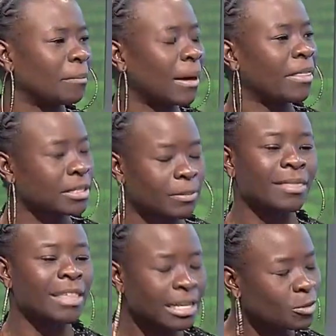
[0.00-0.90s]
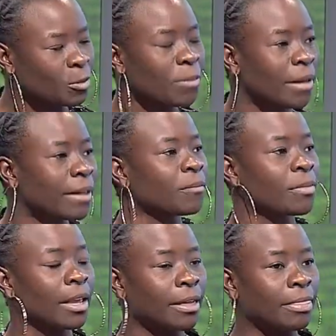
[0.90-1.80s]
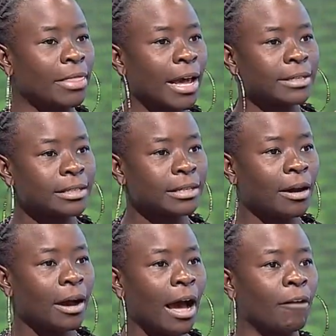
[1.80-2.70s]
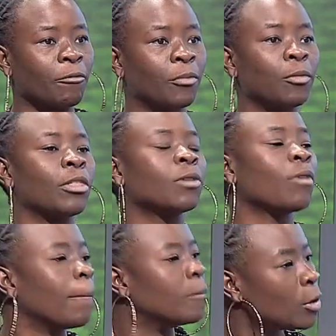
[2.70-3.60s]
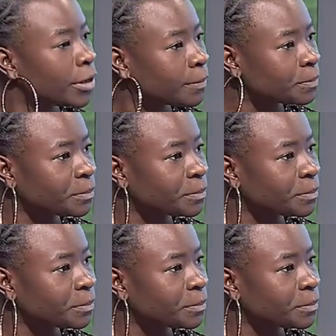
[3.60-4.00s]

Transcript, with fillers: mothers but there's women that have that were born